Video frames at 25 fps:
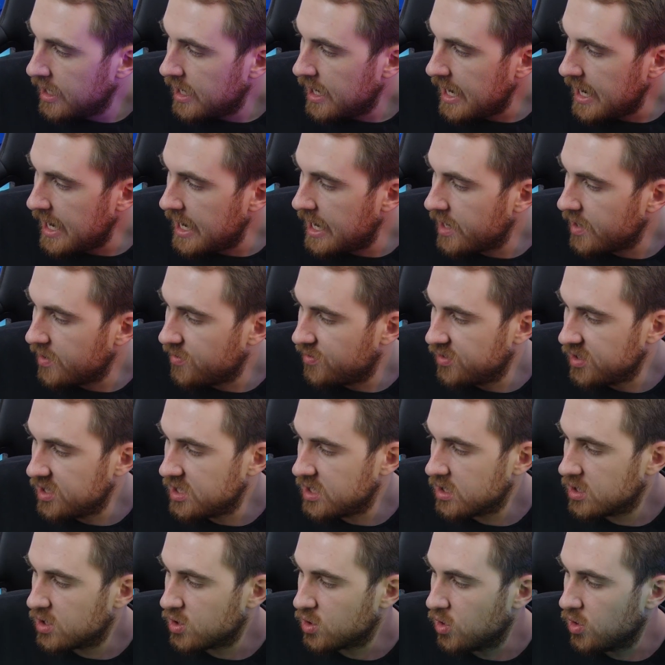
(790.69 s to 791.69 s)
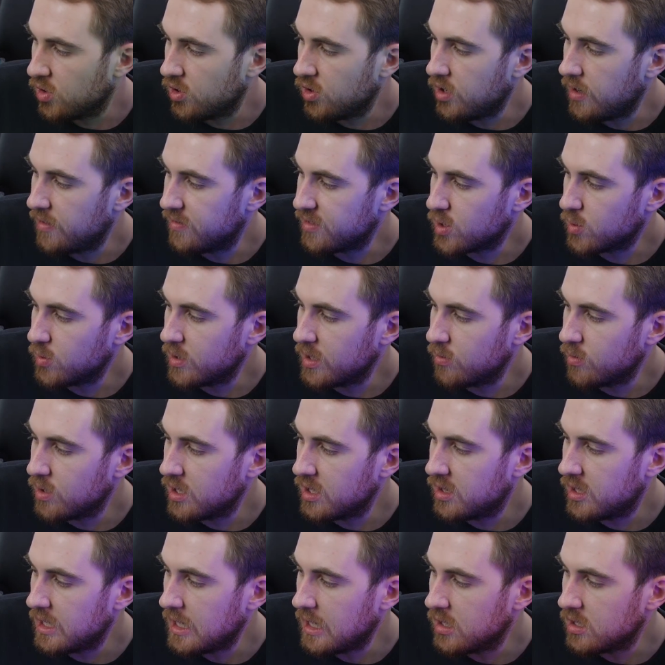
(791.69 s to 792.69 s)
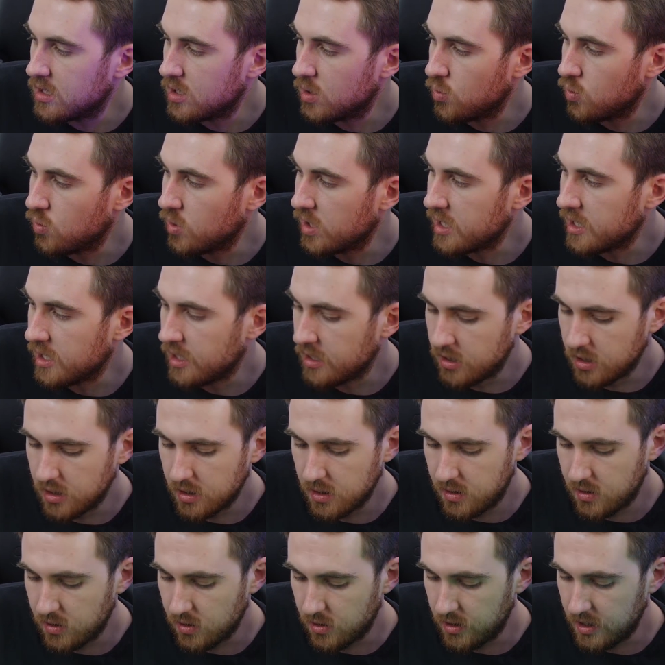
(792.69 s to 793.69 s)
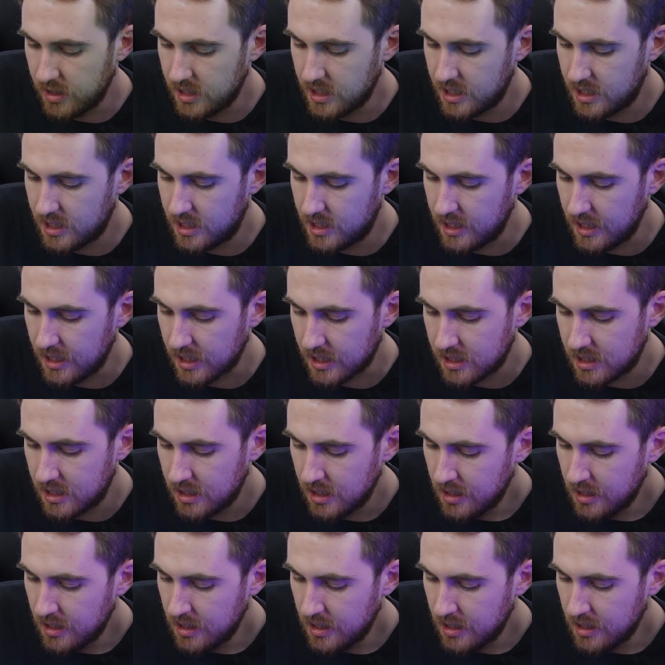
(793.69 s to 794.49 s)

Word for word: and a physics score of 21,136.